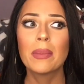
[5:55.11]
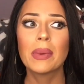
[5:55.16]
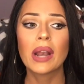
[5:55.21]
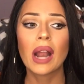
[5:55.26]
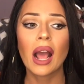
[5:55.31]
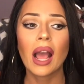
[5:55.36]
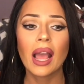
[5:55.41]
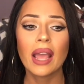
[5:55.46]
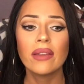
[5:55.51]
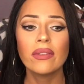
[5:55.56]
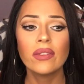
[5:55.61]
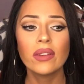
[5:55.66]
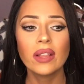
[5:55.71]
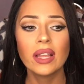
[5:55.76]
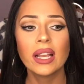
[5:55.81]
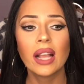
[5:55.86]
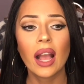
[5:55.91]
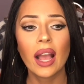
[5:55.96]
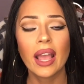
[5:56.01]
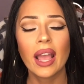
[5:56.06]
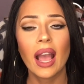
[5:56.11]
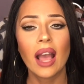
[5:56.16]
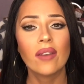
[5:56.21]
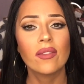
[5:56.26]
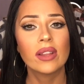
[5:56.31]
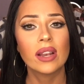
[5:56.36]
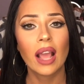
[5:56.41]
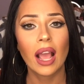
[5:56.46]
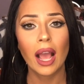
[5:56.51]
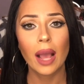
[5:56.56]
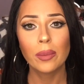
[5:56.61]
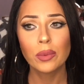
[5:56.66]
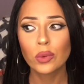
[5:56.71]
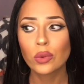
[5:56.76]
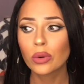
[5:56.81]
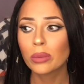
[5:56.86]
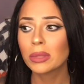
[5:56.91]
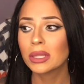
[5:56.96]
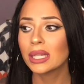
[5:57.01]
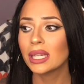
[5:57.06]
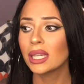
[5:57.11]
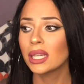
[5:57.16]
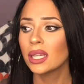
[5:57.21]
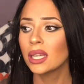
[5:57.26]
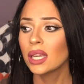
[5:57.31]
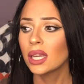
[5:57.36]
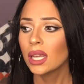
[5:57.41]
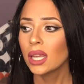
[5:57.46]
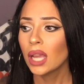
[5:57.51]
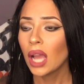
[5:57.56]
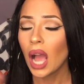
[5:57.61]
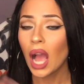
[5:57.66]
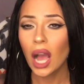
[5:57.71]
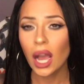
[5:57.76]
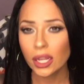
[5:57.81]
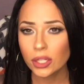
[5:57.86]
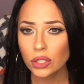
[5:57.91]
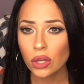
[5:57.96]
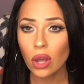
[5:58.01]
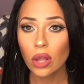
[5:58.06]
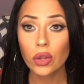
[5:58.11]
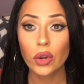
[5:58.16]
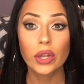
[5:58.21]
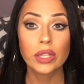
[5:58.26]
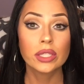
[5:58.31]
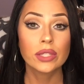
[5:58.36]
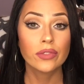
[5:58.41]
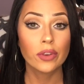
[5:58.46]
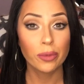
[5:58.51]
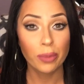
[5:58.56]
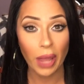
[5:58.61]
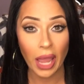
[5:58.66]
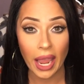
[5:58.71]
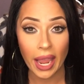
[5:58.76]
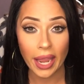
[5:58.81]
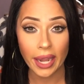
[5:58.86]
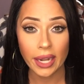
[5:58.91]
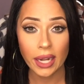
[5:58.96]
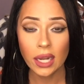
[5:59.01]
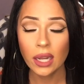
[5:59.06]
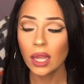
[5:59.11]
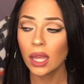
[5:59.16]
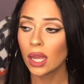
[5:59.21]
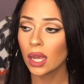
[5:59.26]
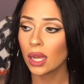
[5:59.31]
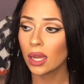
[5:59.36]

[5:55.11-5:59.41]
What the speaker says: But I feel like I have an abnormally high tolerance for pain.